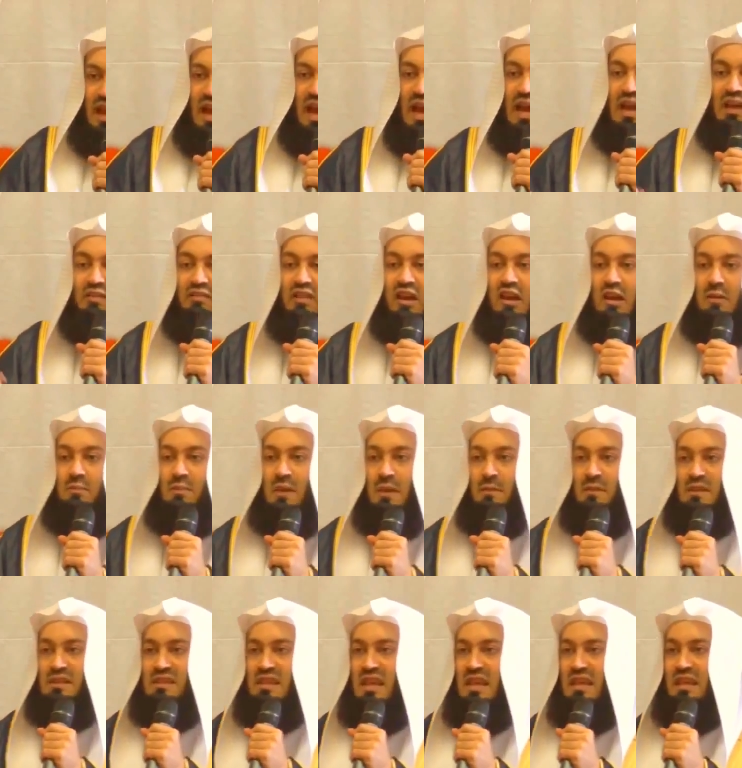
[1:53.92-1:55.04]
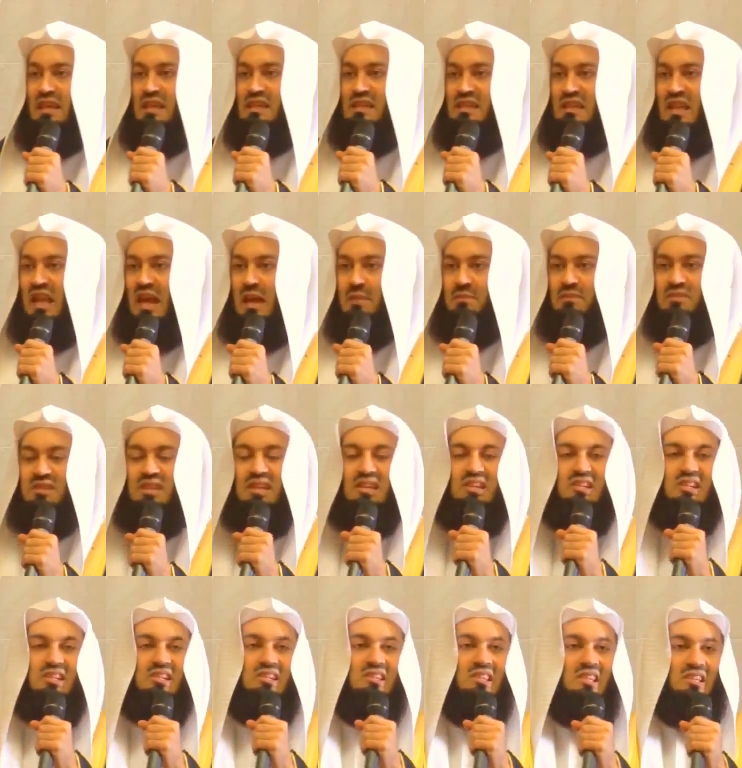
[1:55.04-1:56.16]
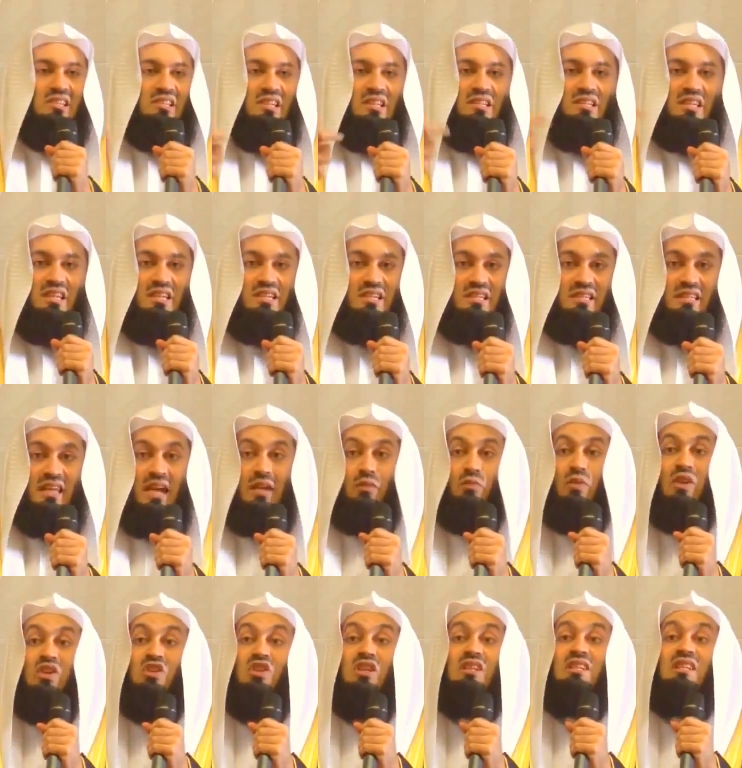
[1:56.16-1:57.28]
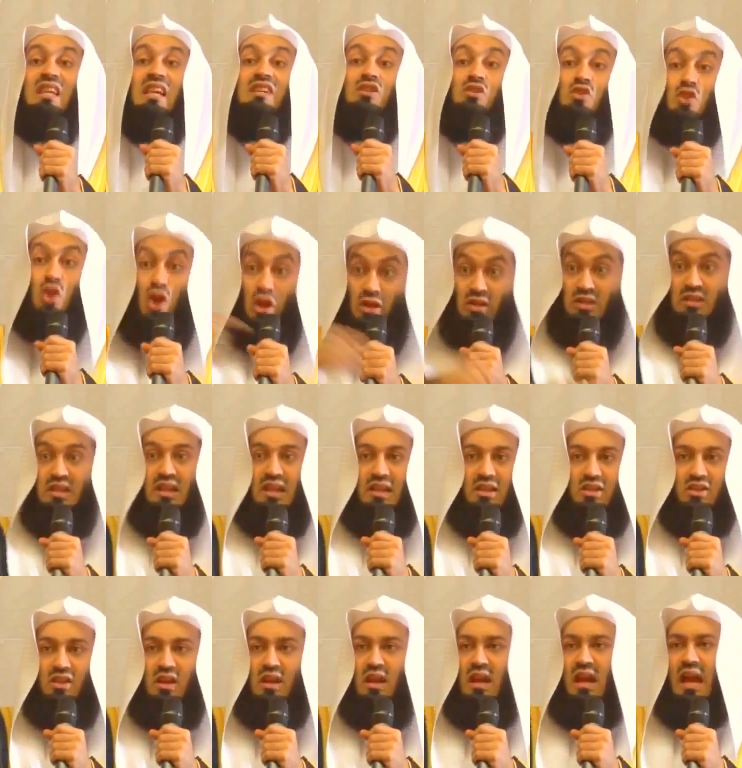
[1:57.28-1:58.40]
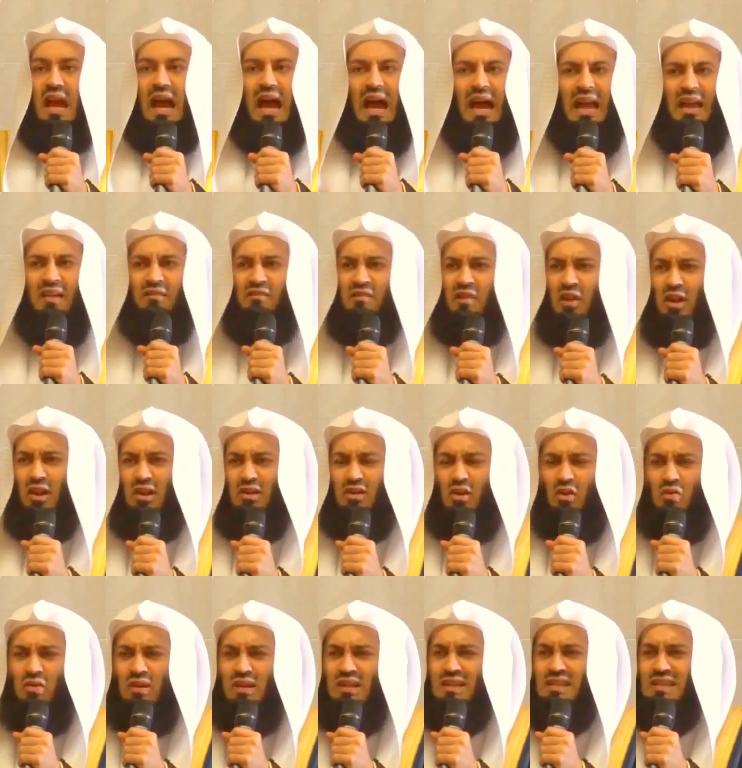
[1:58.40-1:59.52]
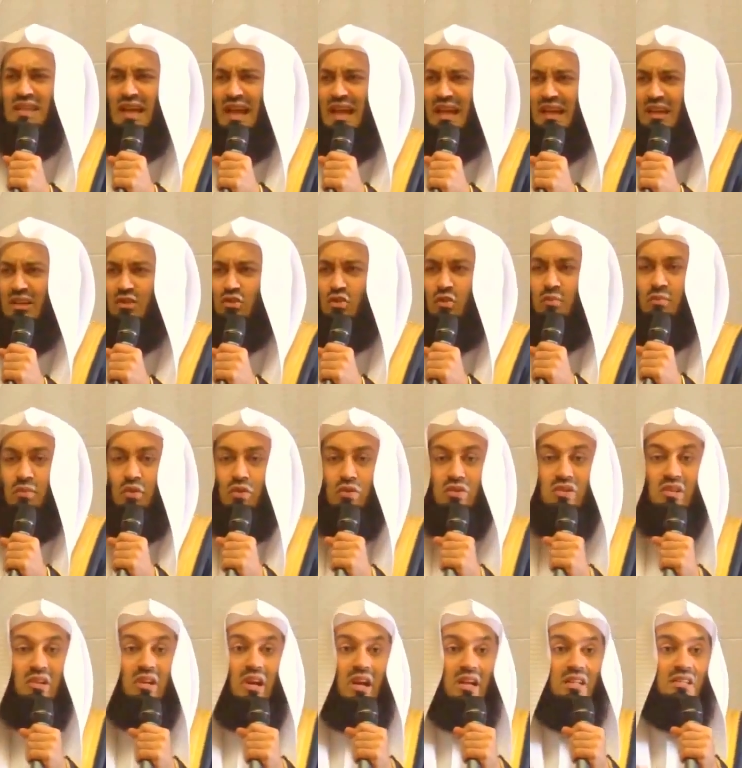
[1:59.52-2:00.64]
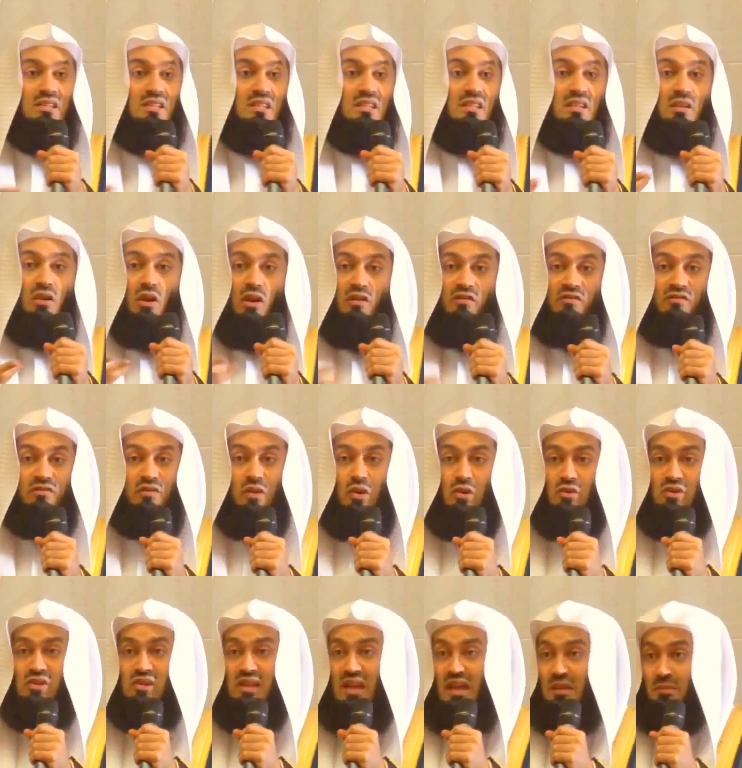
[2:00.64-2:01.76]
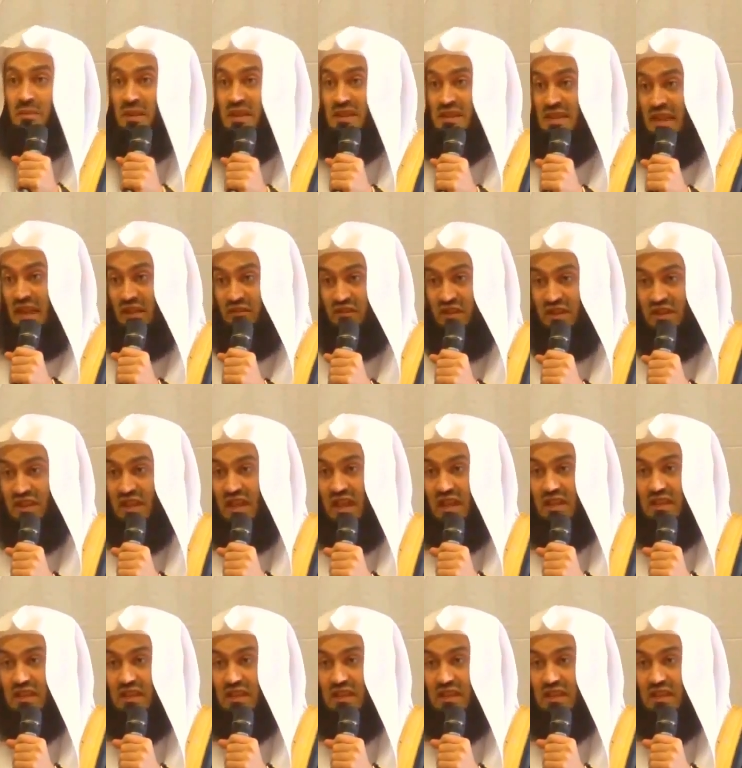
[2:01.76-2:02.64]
I have heard people saying Islam teaches this and teaches that which it does not teach. I have heard only silent or muted answers of those like myself and the